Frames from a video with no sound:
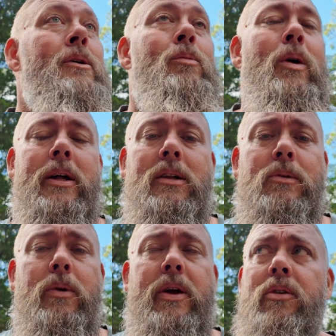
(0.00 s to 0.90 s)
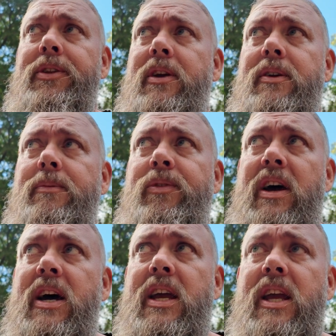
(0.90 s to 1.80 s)
Well, we're on to
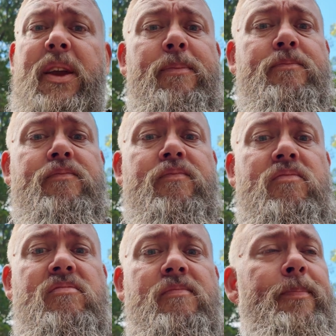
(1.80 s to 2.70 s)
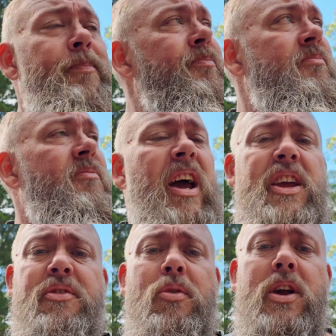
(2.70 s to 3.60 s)
day
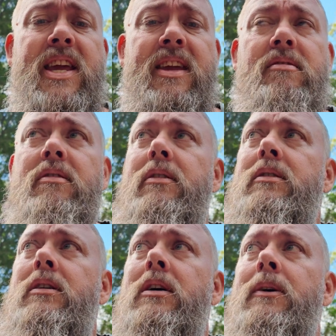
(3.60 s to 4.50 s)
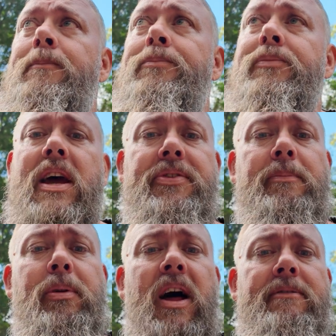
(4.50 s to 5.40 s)
3 at the
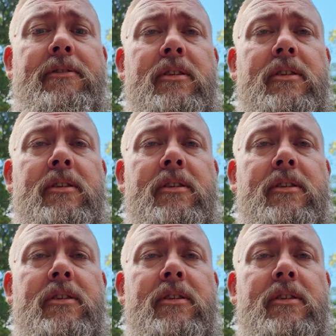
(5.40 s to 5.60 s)
Bluff.